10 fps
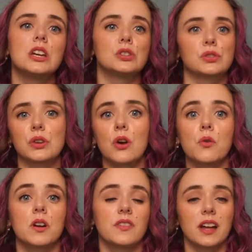
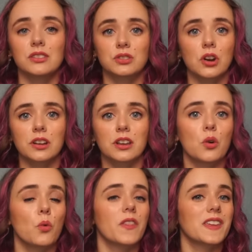So that started
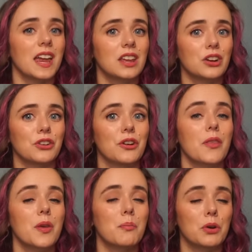with getting her
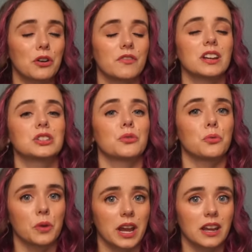the perfect
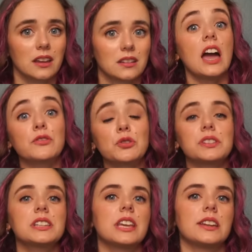ring. After
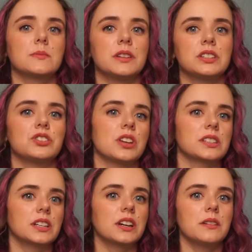this engagement,
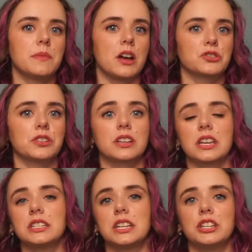Jessica and Patrick
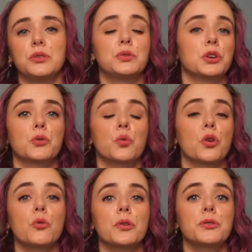continued their
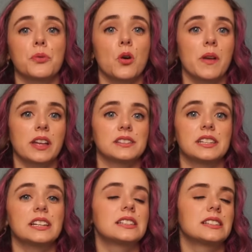whirlwind romance,
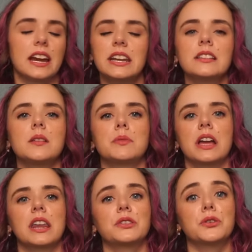excitingly
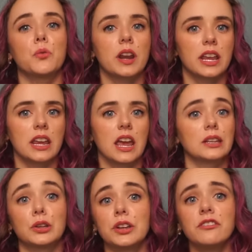planning their wedding and
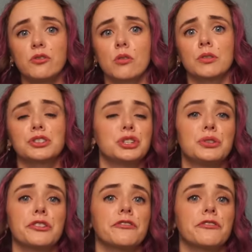looking forward to their